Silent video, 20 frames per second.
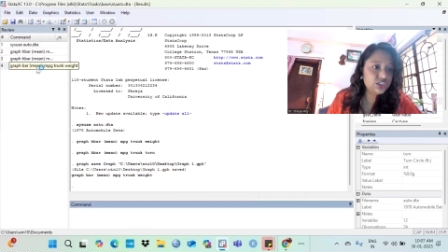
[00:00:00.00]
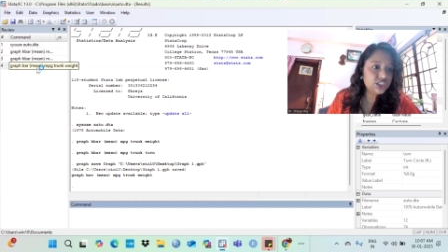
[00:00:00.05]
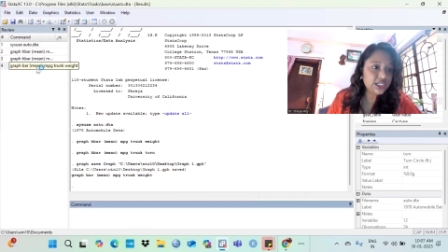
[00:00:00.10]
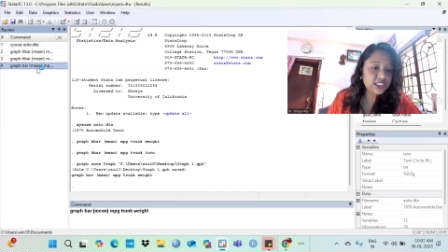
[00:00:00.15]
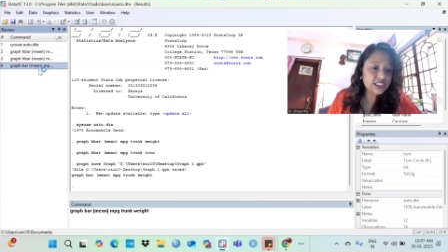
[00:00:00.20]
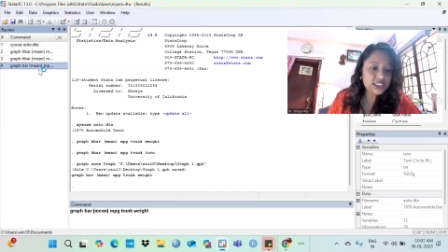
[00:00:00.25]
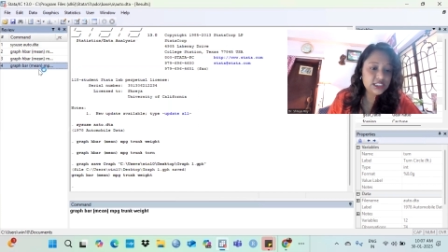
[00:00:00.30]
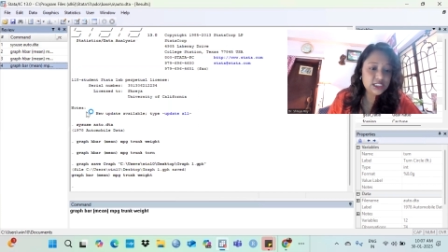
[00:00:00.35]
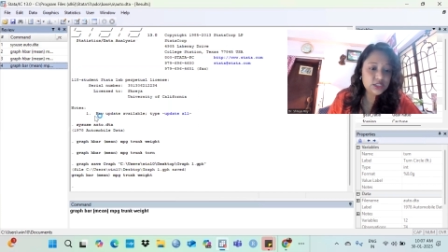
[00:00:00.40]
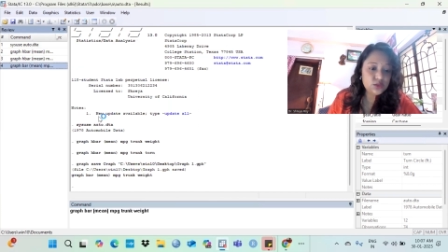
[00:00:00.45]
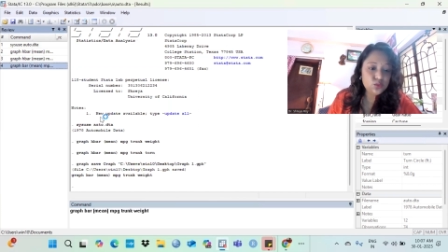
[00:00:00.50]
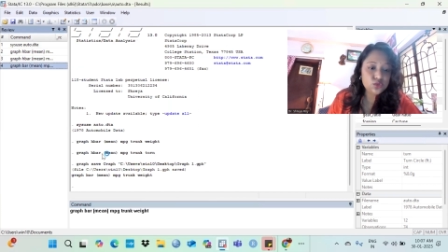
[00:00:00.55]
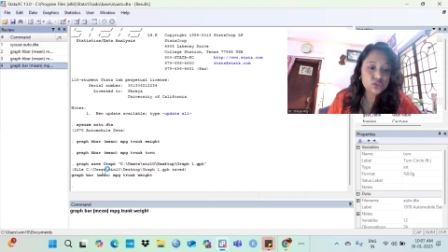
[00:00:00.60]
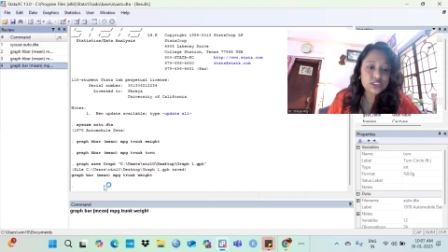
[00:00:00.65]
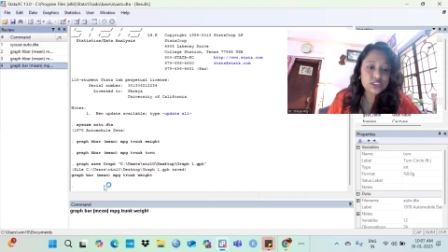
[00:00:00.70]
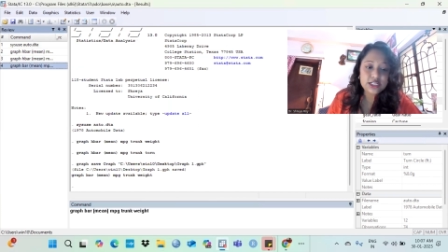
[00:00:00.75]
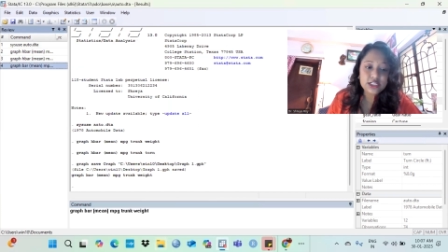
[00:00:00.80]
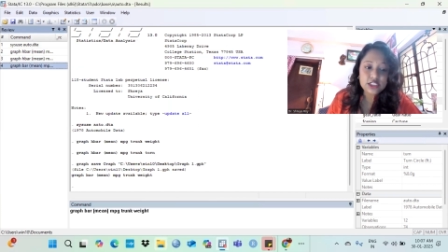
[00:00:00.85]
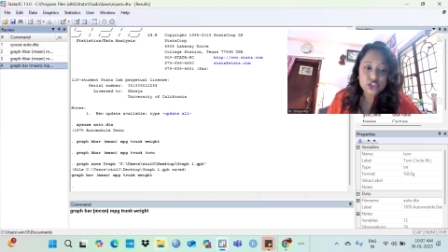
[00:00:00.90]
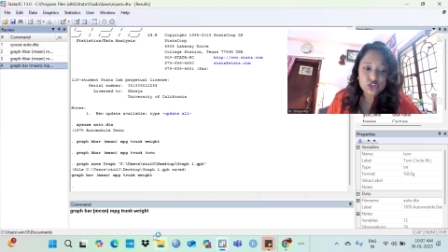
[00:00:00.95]
which I did
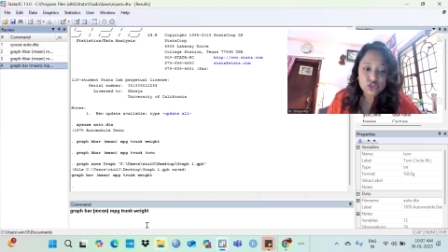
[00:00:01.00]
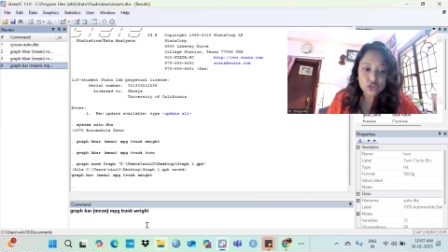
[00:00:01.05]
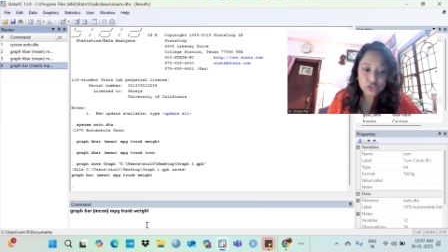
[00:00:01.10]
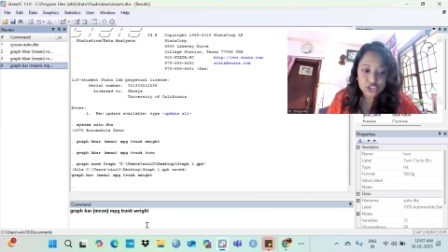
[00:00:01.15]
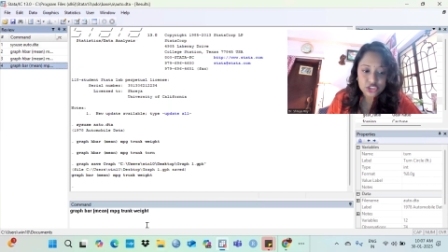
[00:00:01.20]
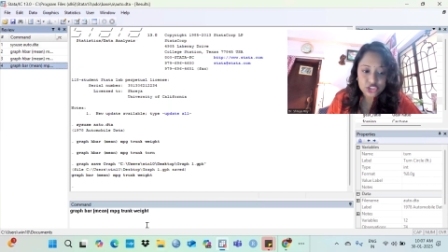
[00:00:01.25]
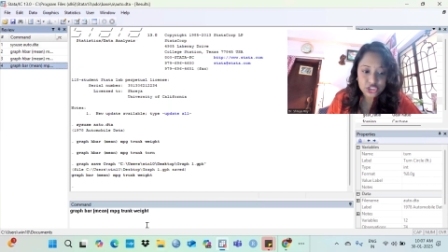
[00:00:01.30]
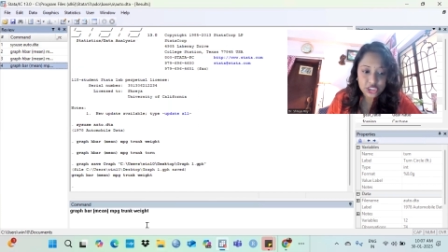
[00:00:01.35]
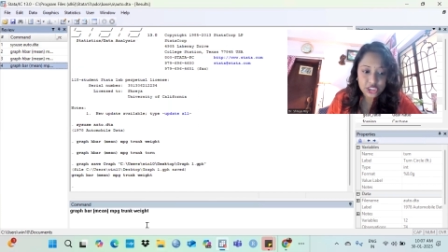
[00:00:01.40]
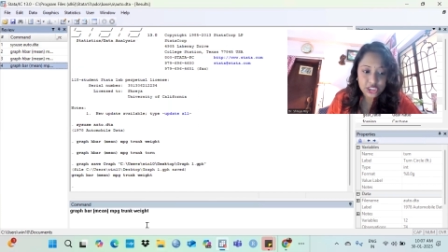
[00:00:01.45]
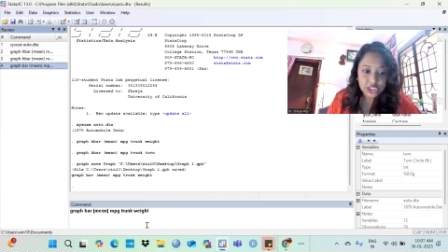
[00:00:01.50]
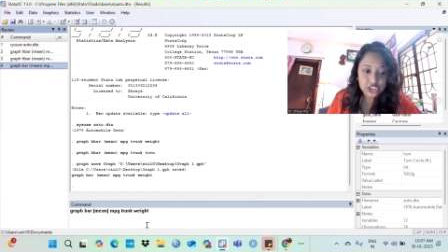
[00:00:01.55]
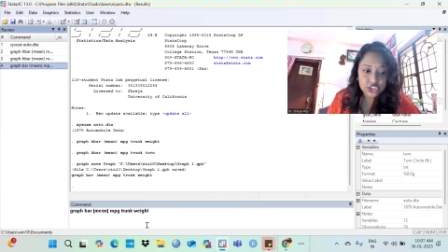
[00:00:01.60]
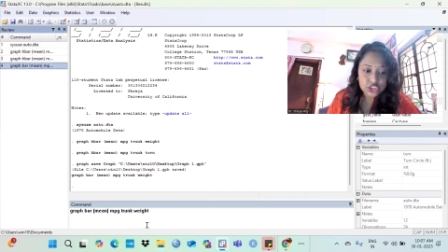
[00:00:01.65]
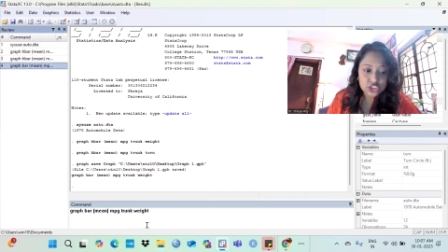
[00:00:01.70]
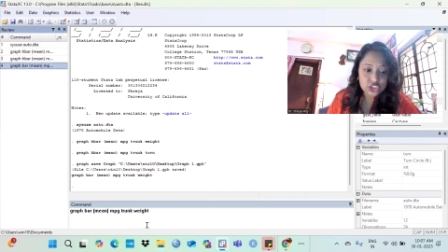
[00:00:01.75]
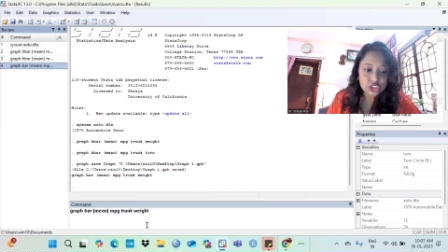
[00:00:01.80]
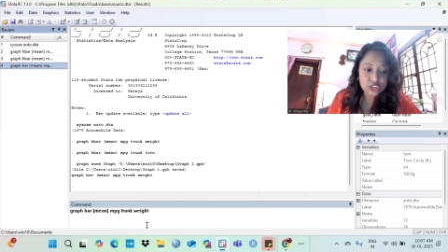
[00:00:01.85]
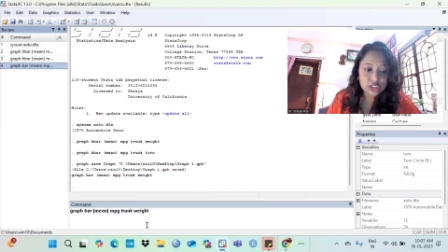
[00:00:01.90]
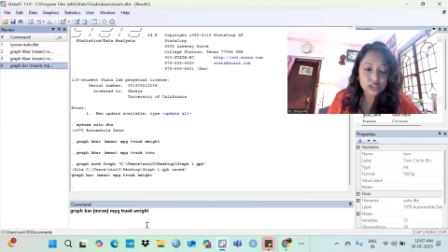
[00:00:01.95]
was I did not
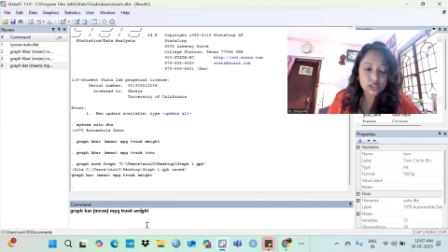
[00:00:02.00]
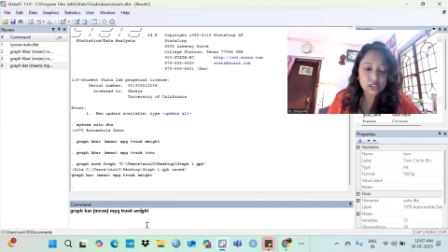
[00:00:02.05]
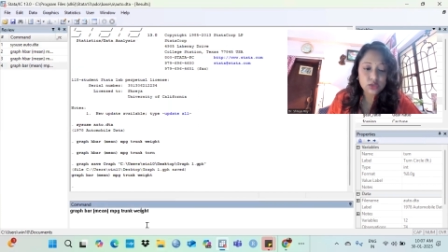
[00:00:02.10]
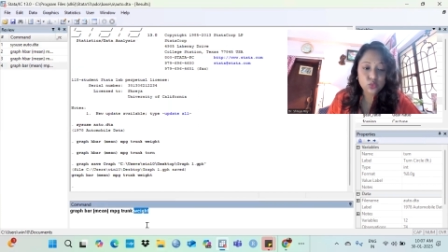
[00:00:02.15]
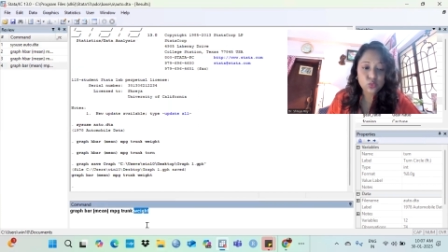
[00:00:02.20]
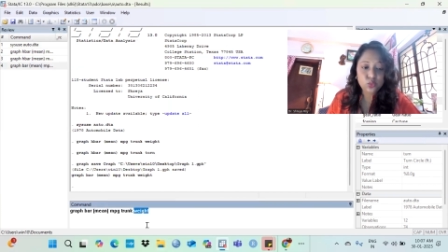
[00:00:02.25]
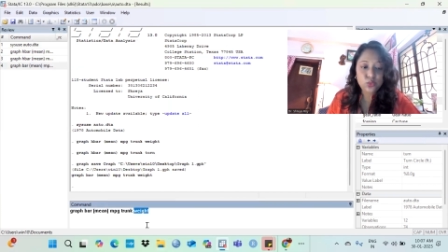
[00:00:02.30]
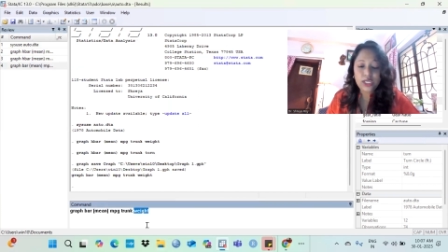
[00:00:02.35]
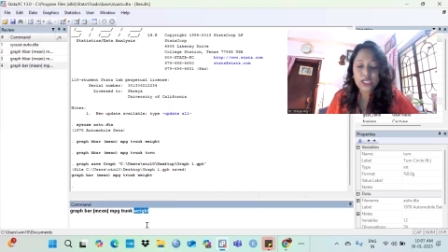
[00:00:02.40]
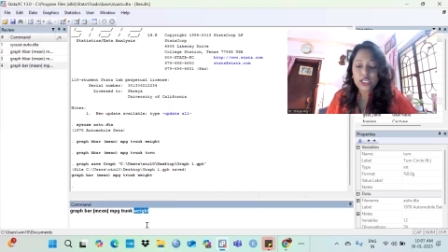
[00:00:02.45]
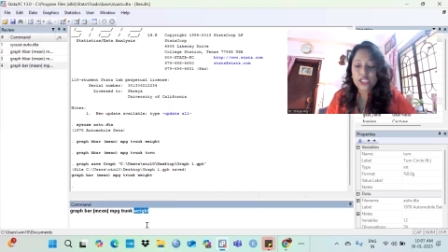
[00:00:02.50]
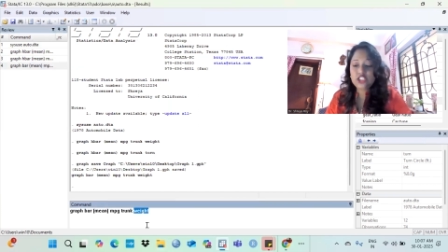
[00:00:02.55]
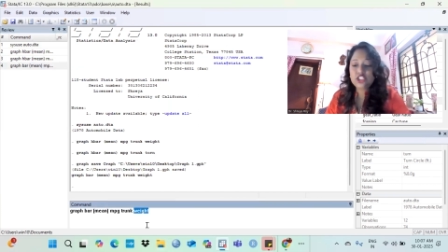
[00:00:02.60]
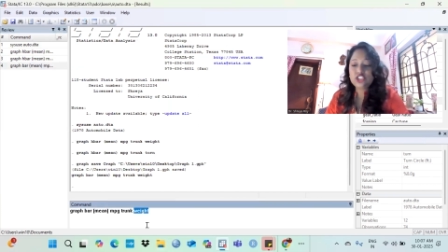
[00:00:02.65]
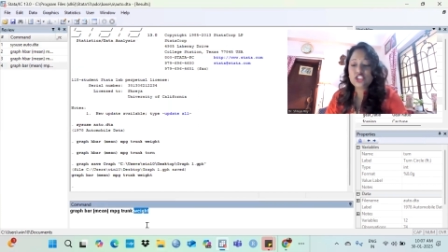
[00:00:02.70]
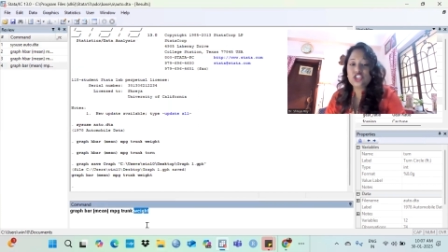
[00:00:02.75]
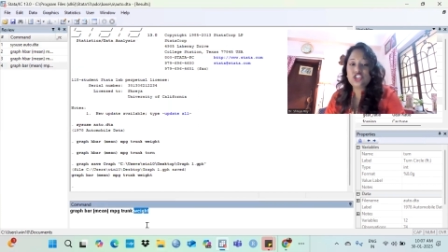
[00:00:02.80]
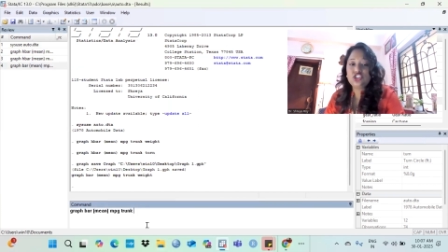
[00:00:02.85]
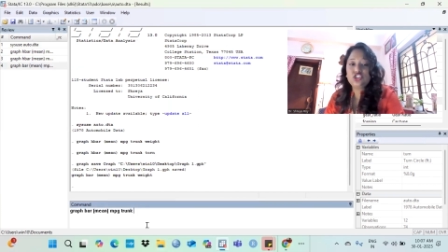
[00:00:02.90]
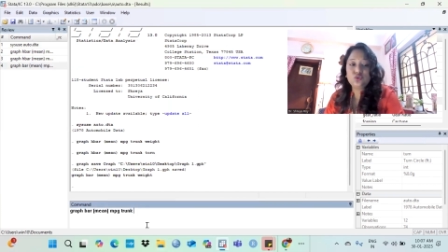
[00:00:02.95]
change the
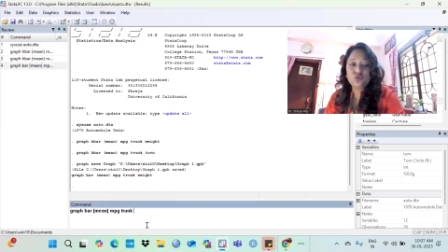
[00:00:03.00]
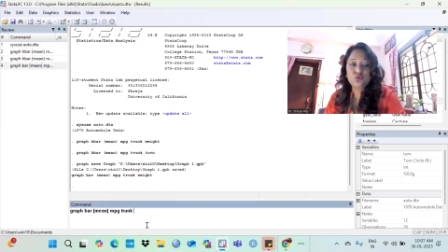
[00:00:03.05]
weight